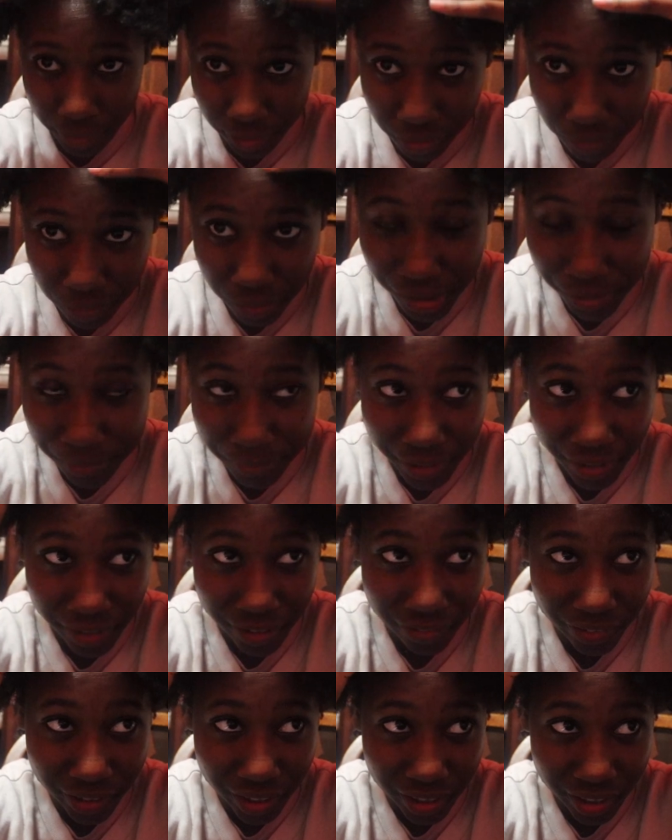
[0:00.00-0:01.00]
about to wash my hair
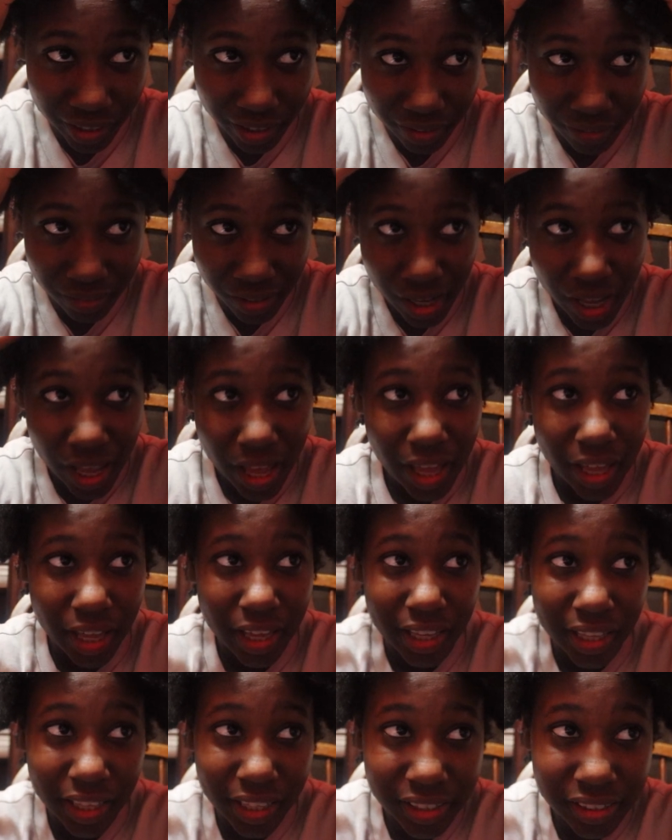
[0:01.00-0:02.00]
right now
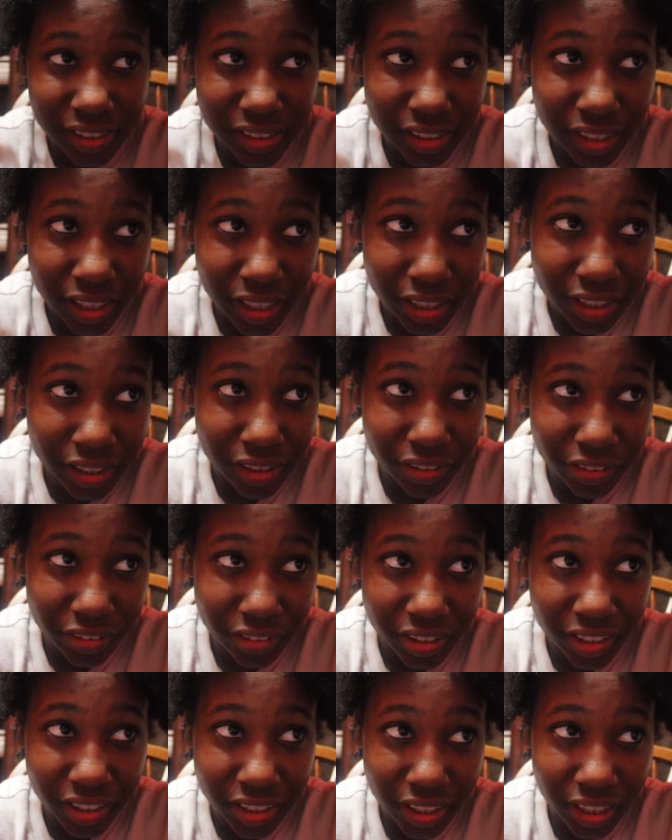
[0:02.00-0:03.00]
it's 9
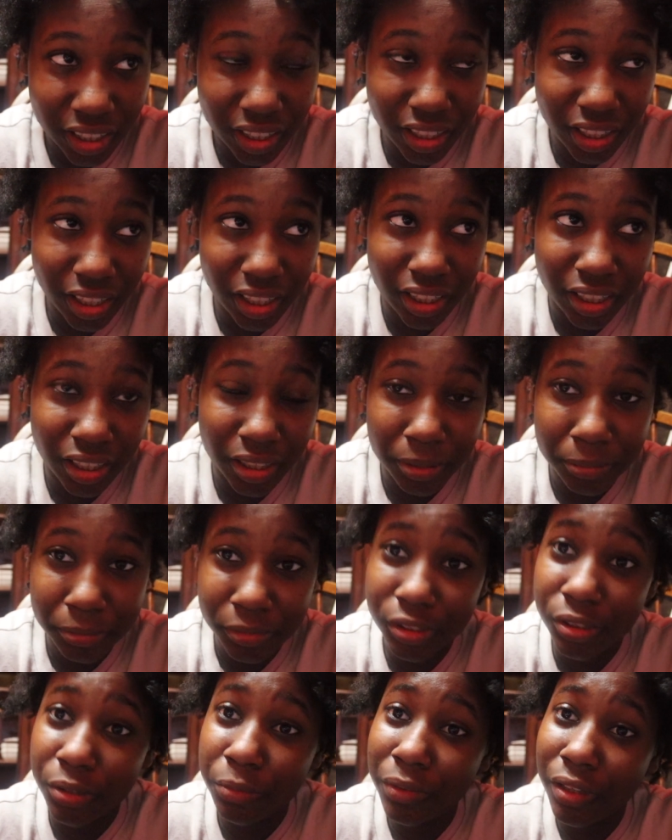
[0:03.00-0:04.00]
39 a.m
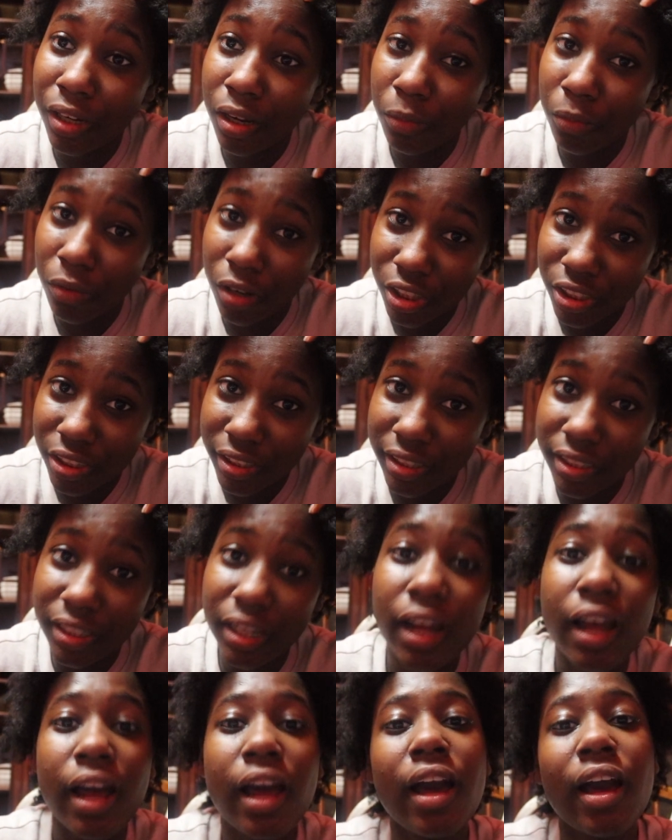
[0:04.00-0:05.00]
so when i wash it
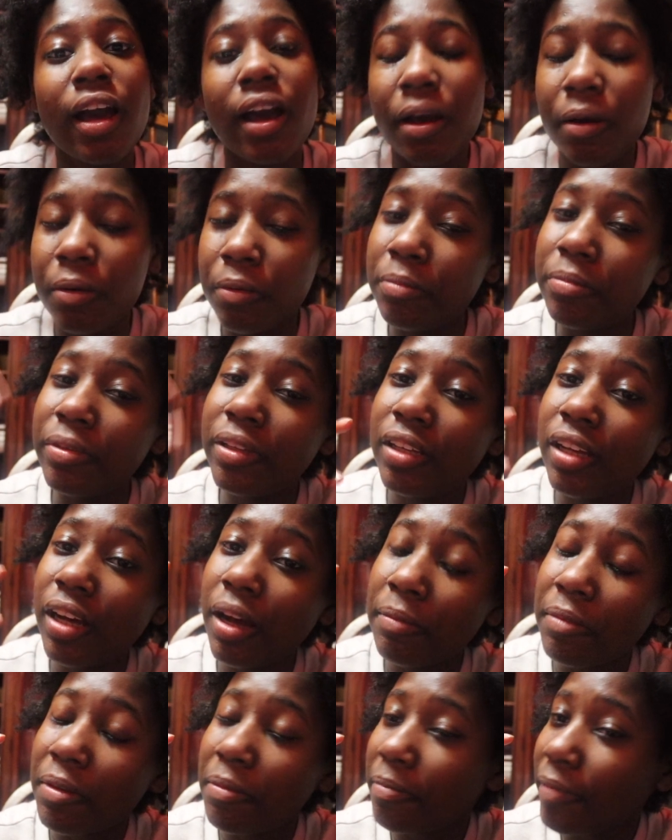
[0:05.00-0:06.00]
i'll be
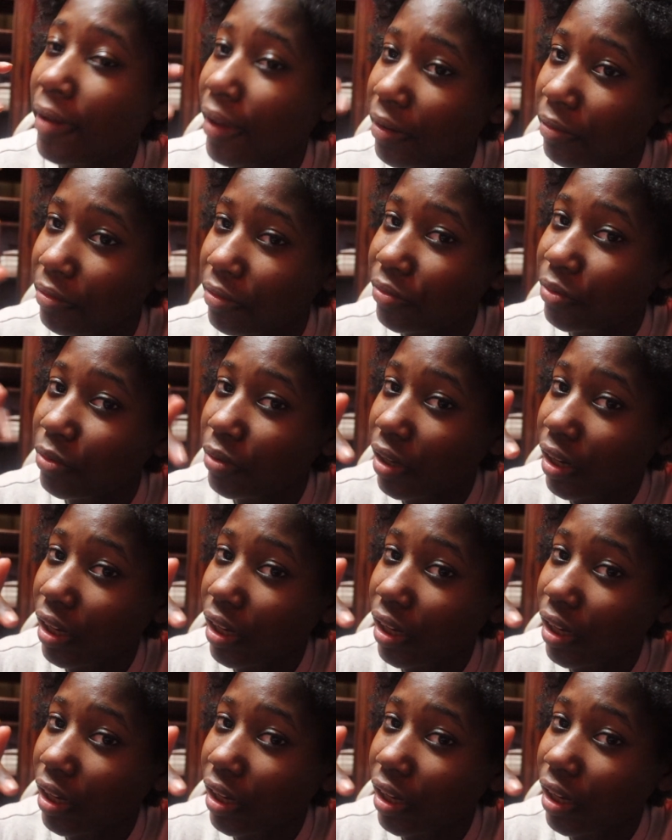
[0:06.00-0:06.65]
coming back with you